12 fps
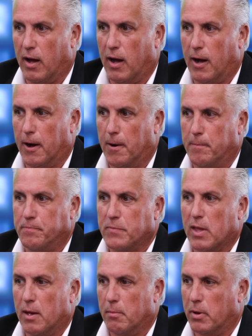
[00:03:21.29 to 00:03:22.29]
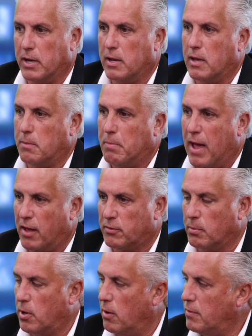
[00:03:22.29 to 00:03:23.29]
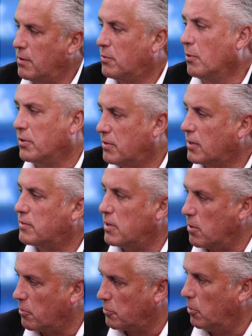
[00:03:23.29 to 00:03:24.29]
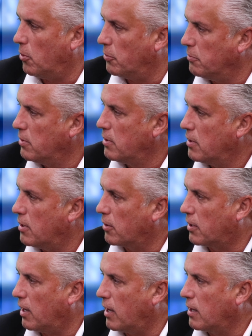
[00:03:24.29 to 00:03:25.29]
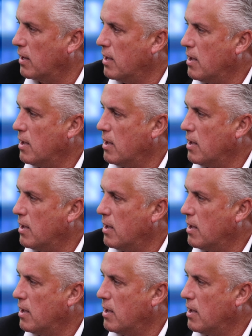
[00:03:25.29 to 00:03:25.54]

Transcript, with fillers: Um, but he, he, passed from COVID. He was only 60 years old. mm Okay.